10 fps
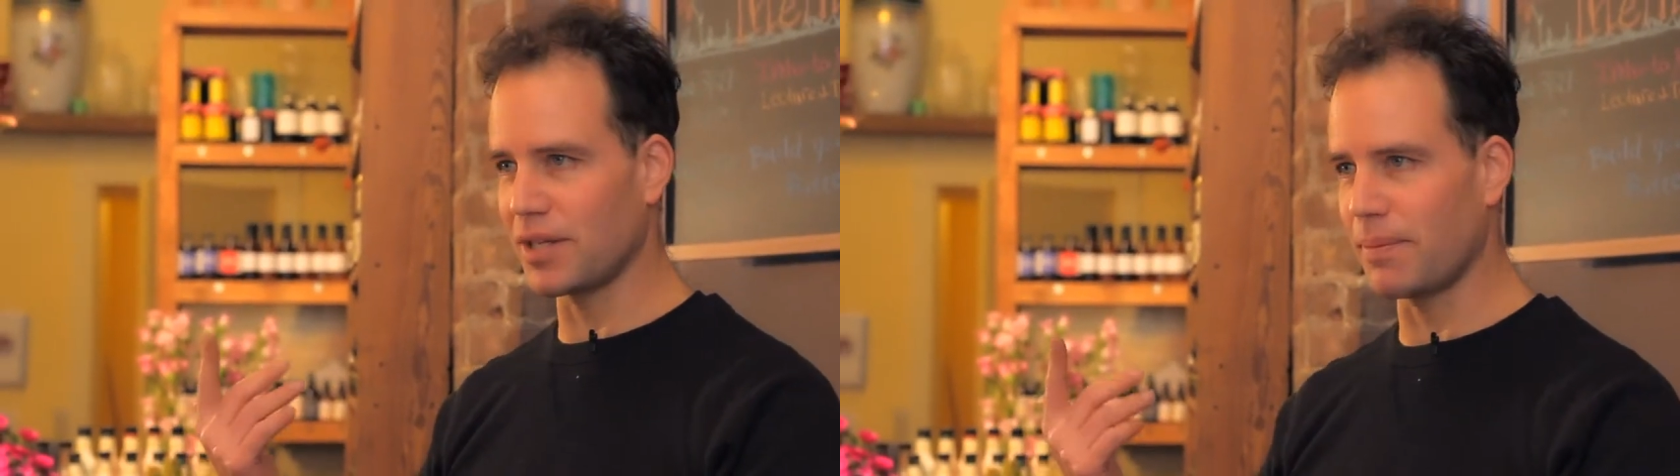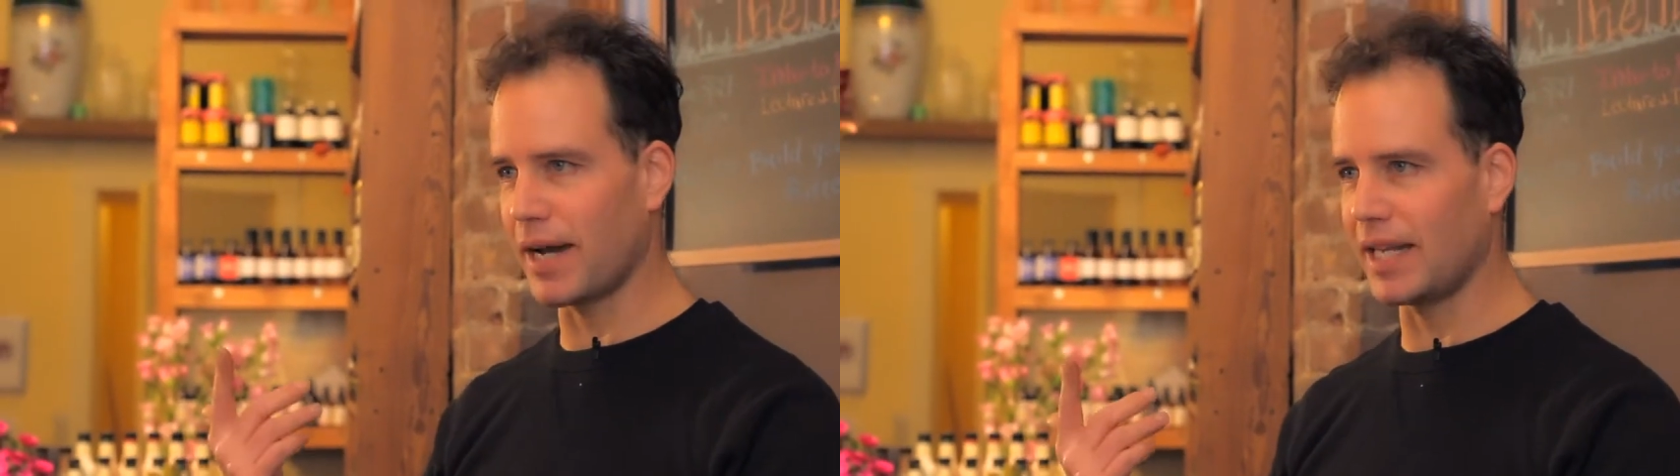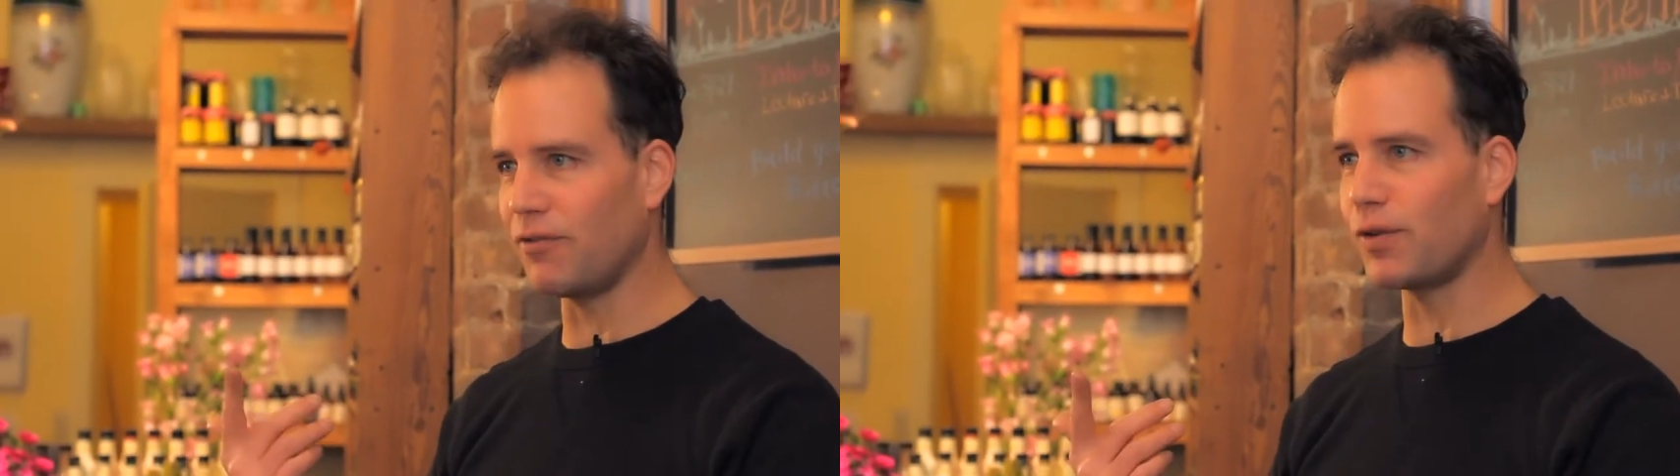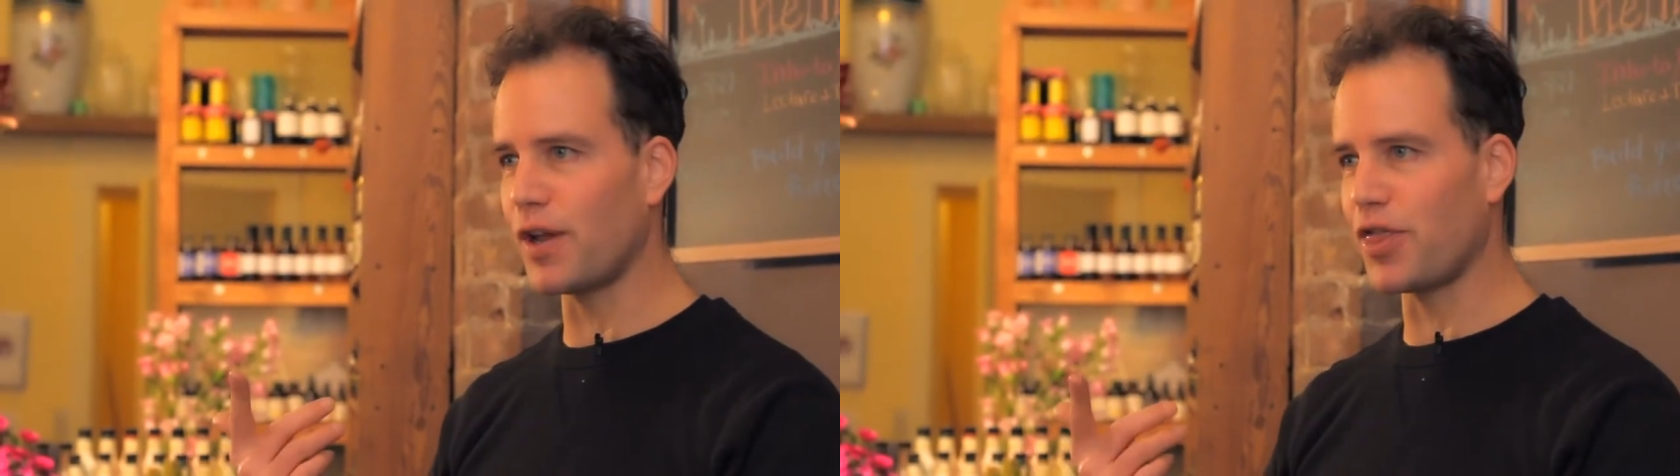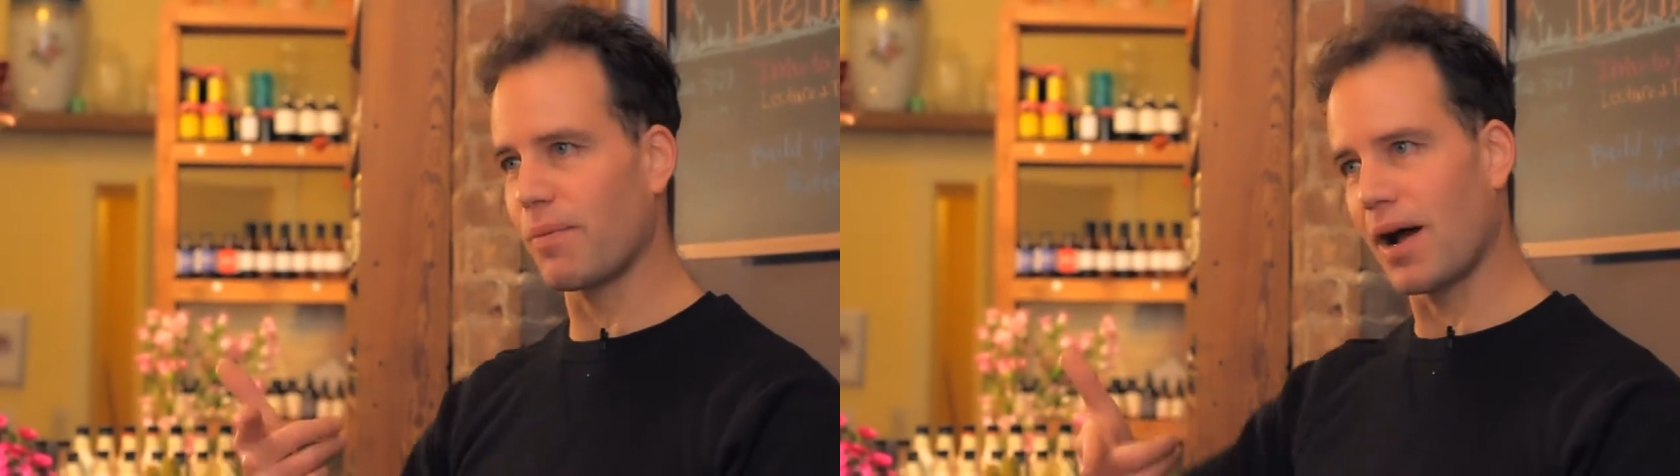You can buy an
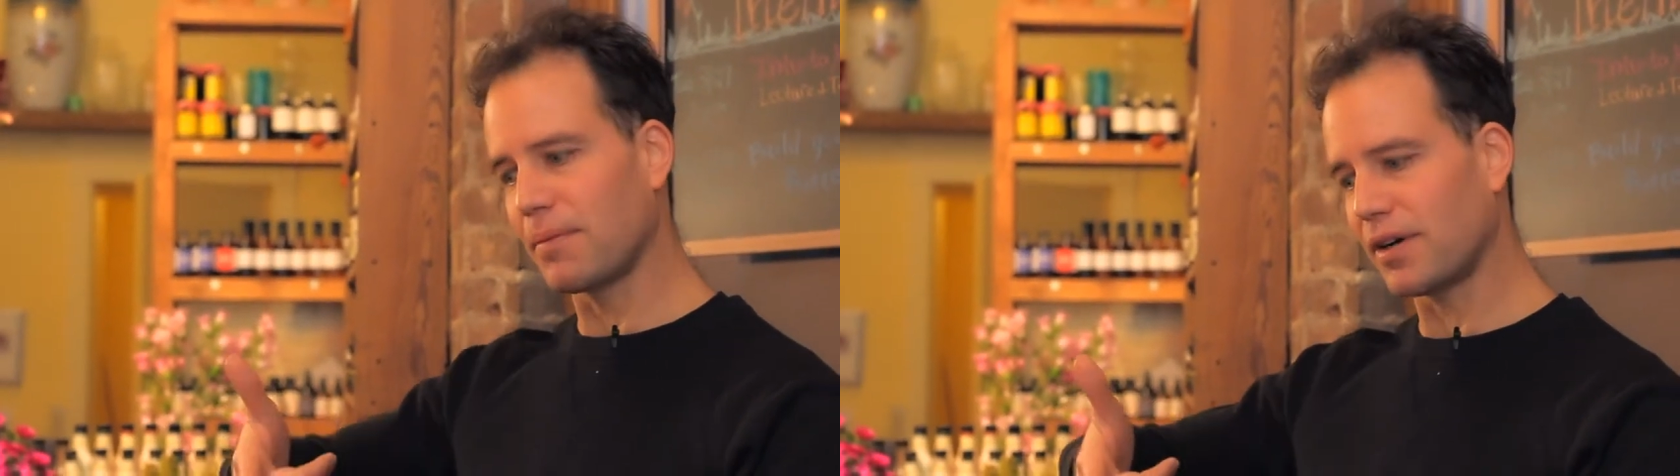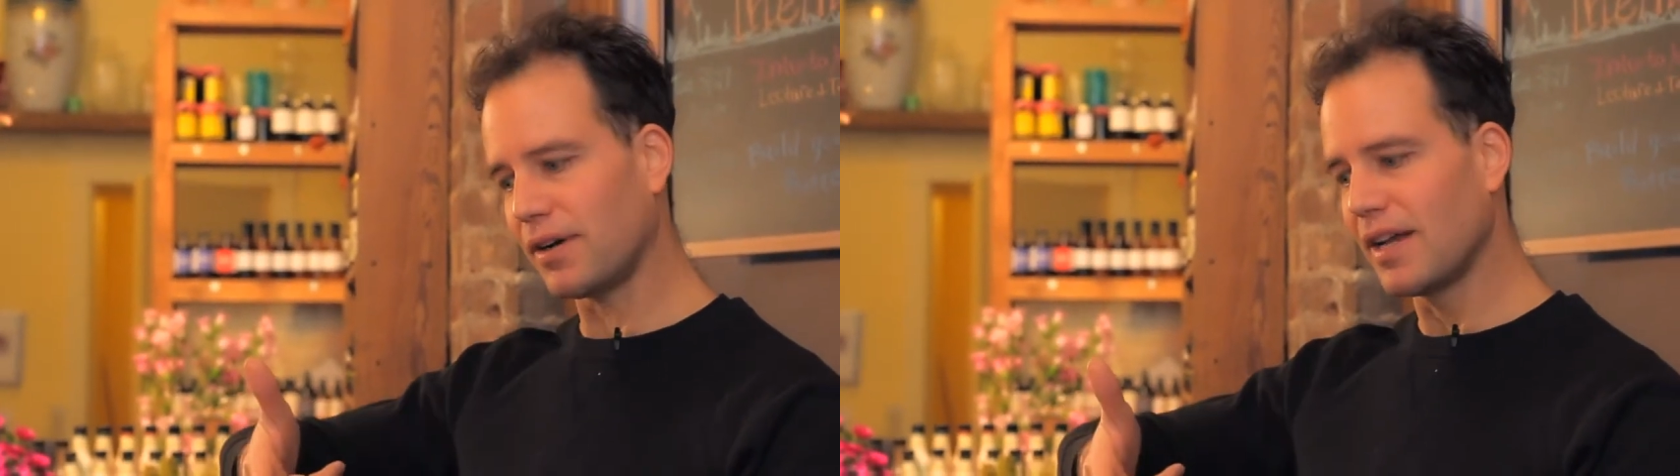infrared thermometer.